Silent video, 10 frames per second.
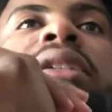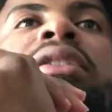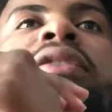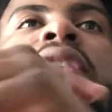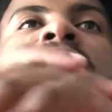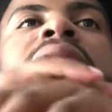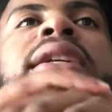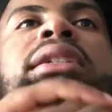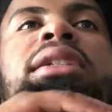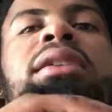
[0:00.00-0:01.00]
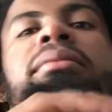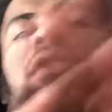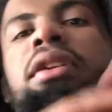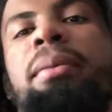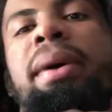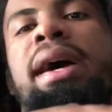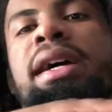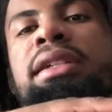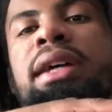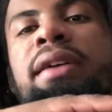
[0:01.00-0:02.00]
as far as I can see. Bro, the
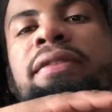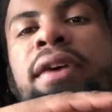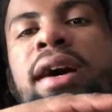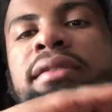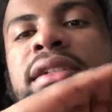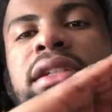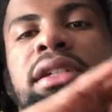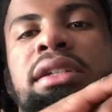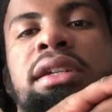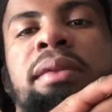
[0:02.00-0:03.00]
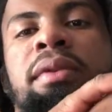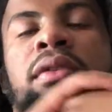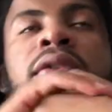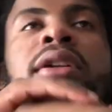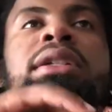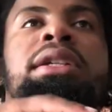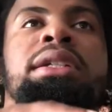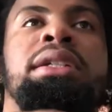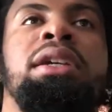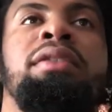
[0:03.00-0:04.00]
past like 5-6 years I've been going to
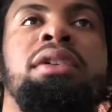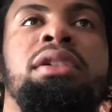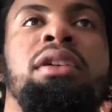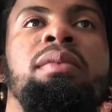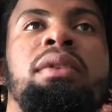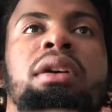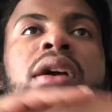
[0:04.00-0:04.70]
Tennessee over the summer.